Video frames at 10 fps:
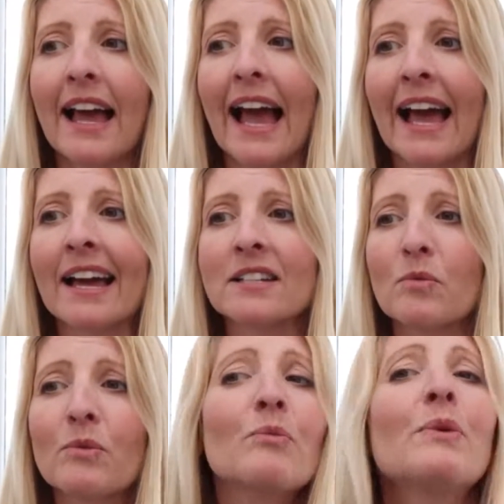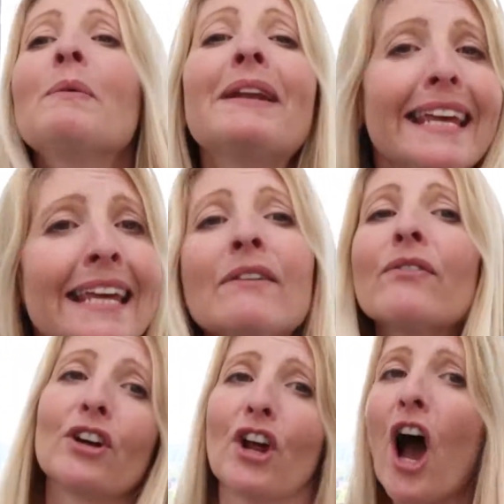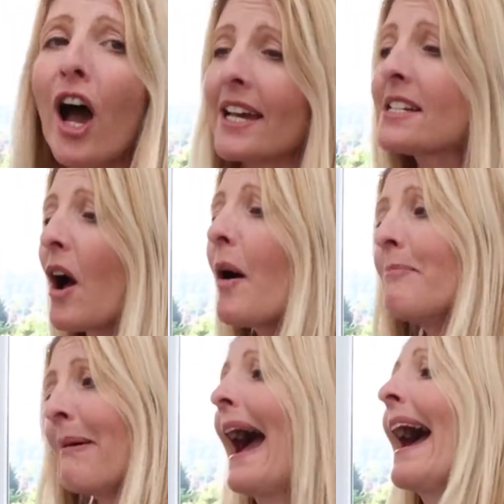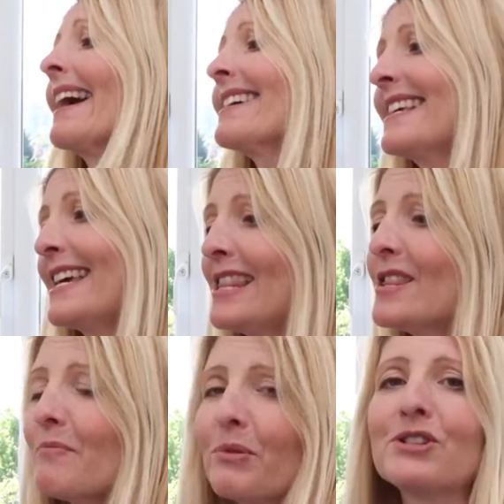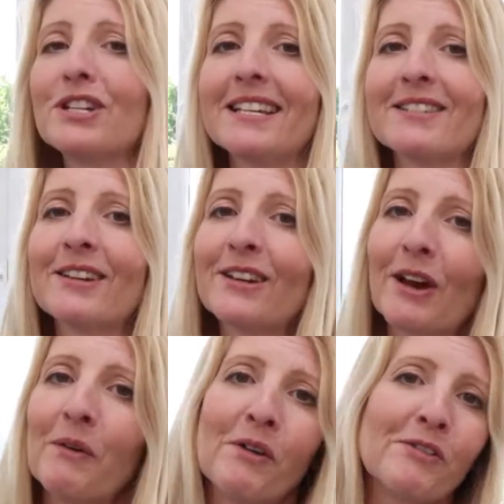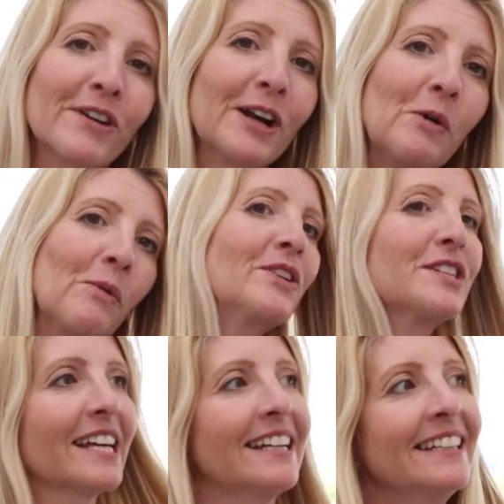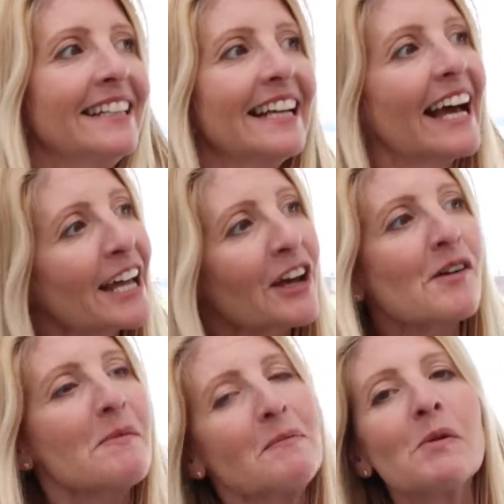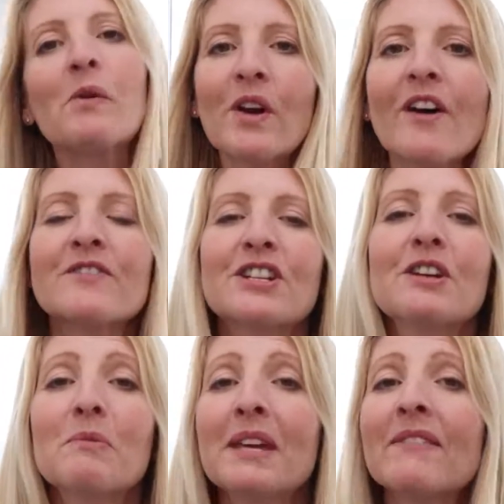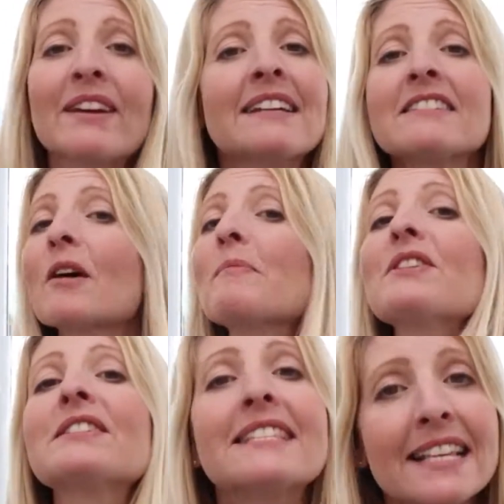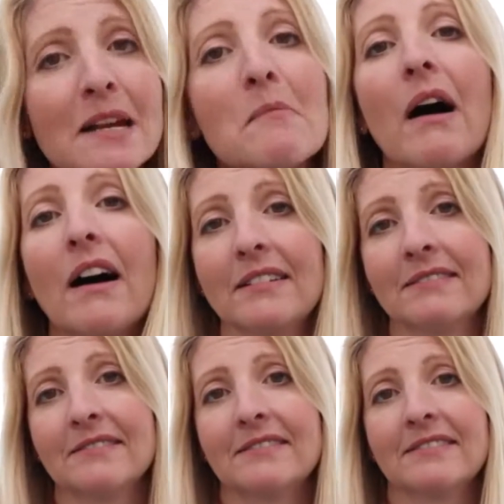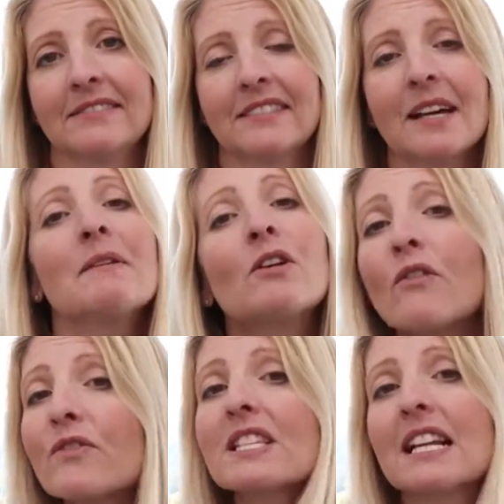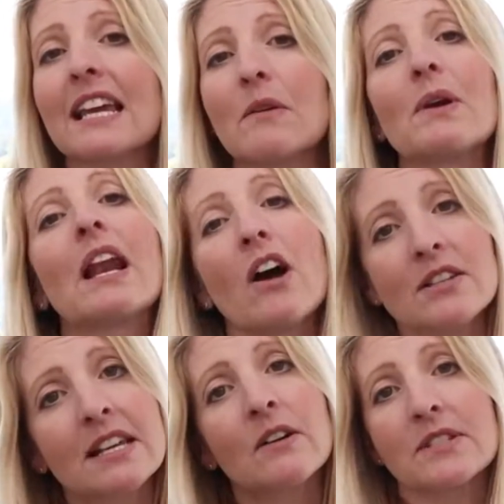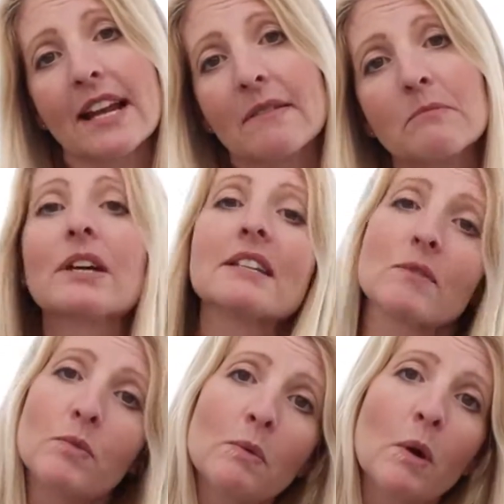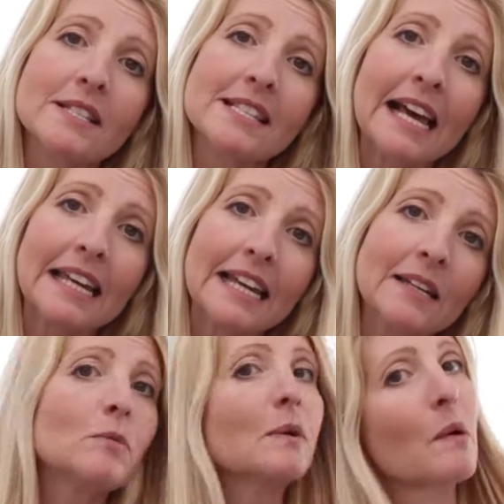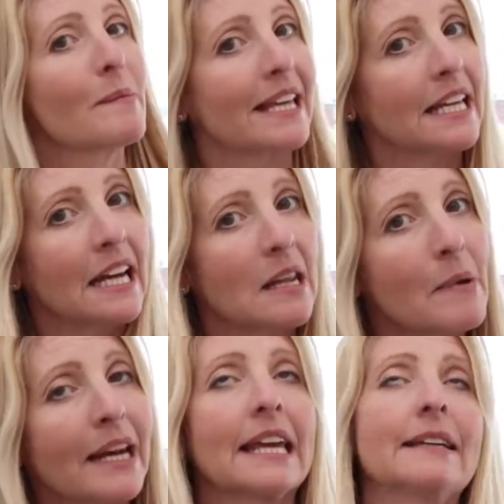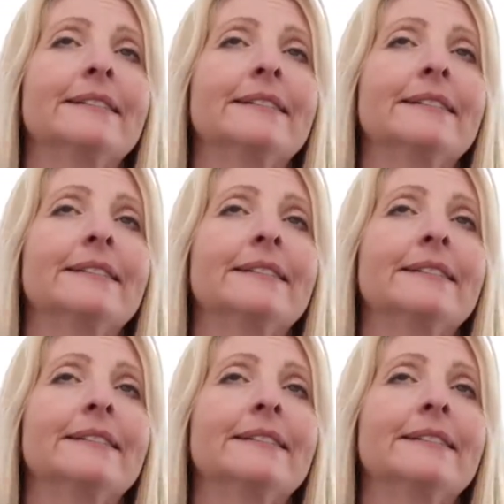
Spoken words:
and we would even hide our bags in the bushes and go off for a little wander. And I remember one afternoon we even ended up at the cinema. I mean, obviously we let ourselves down because if we weren't selling, we weren't making any money.